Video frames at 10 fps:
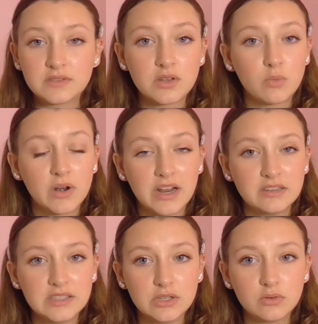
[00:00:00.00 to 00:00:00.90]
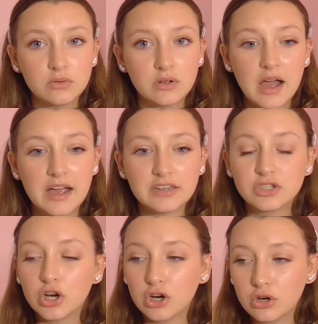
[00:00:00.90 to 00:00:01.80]
So what I do, I
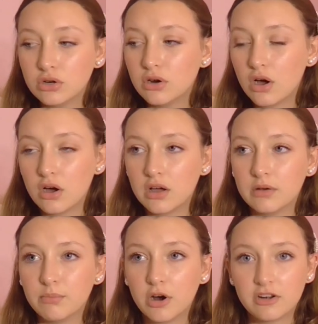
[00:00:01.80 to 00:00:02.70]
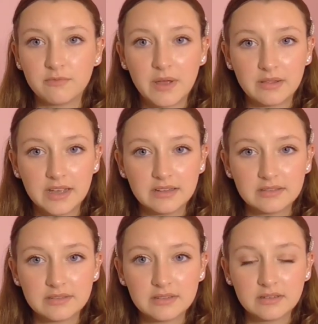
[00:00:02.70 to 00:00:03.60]
turn on part of my
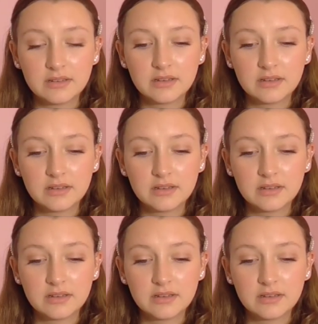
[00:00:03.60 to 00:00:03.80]
lights,